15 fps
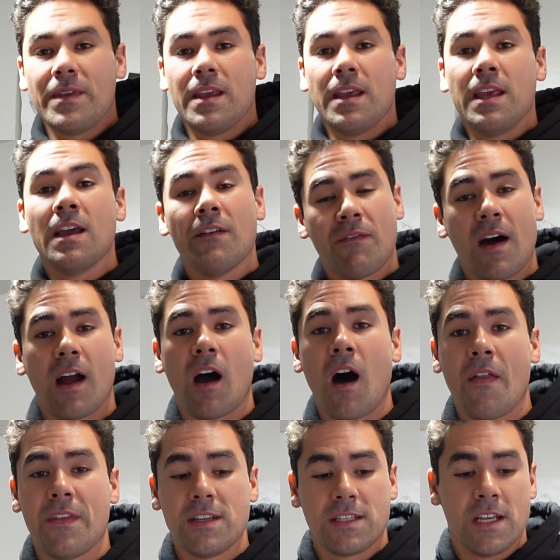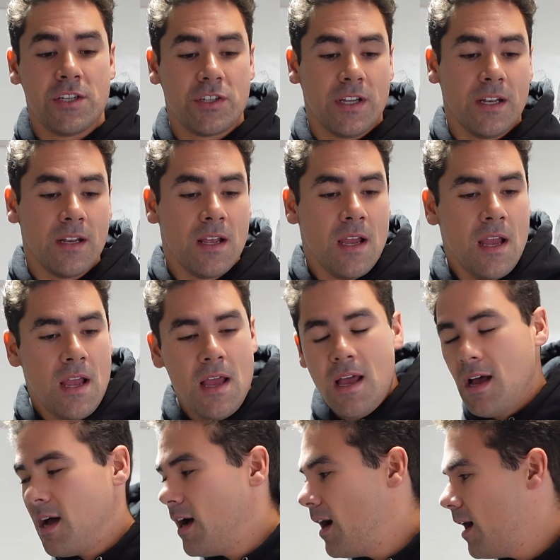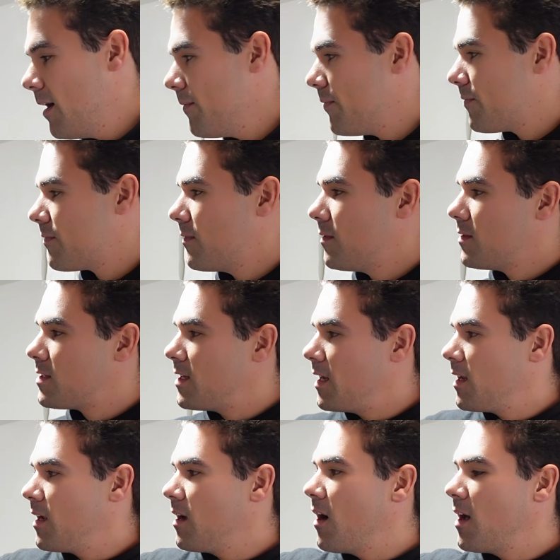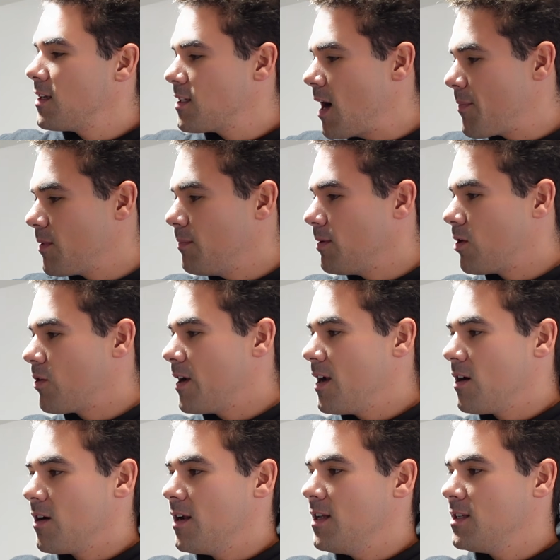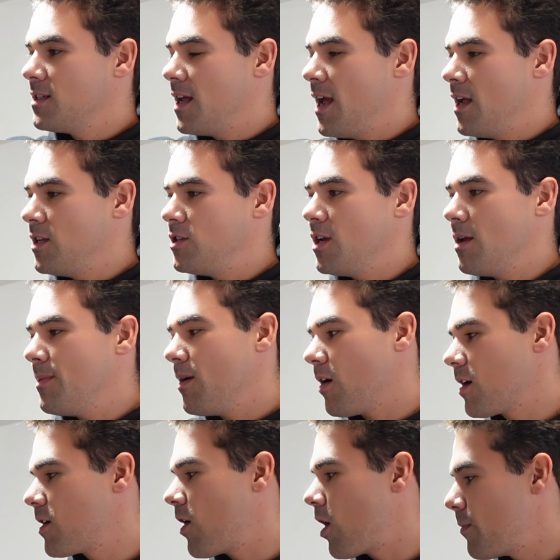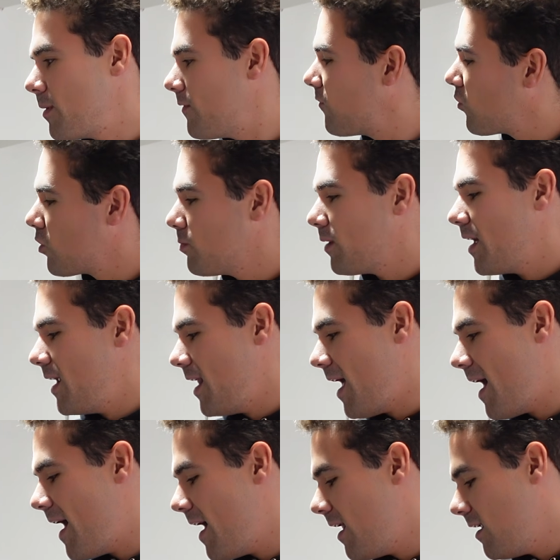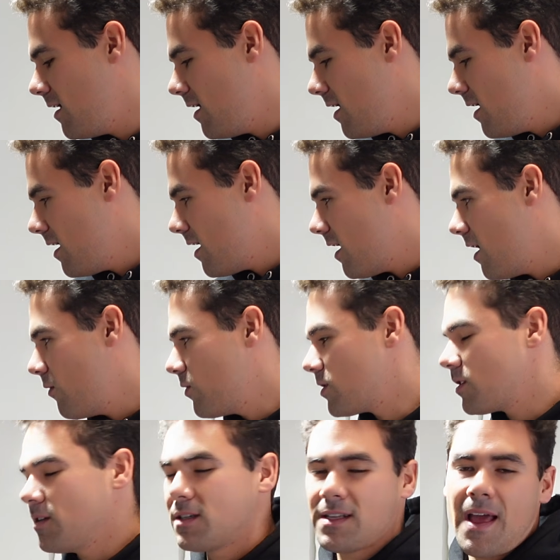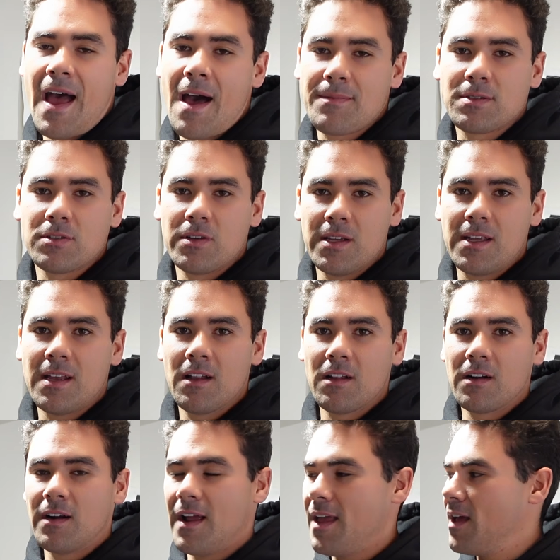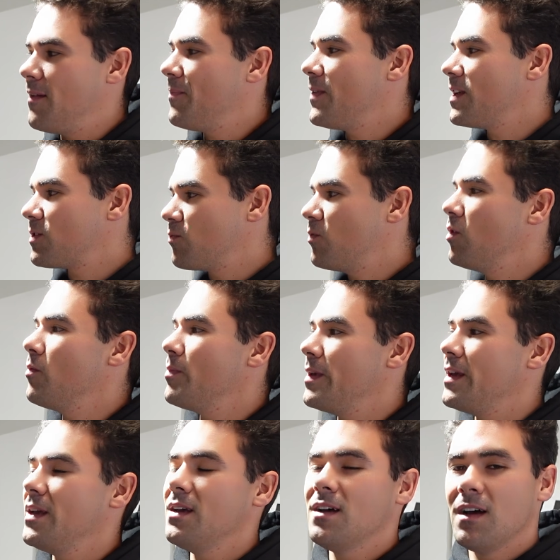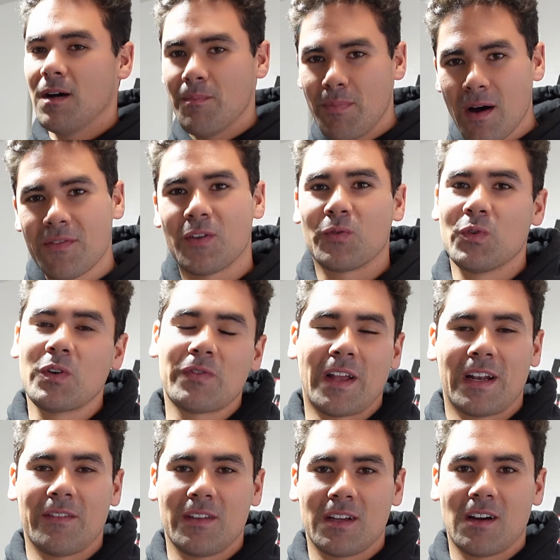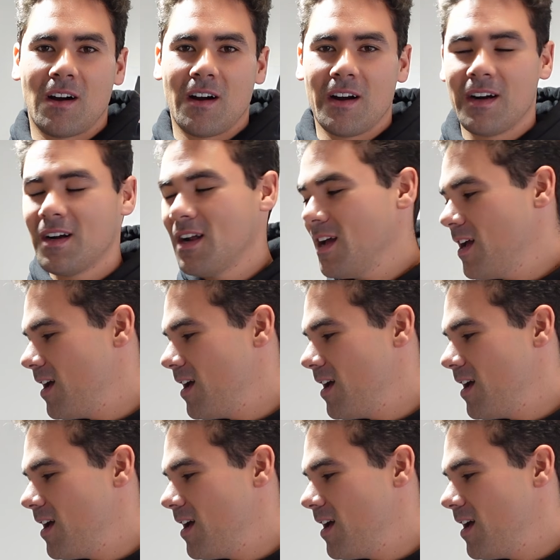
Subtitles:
EFI on this engine. Sitting on top of the blower here is a JBR carbon 4-blade hat, which looks absolutely killer, and this will be above the roofline of the car,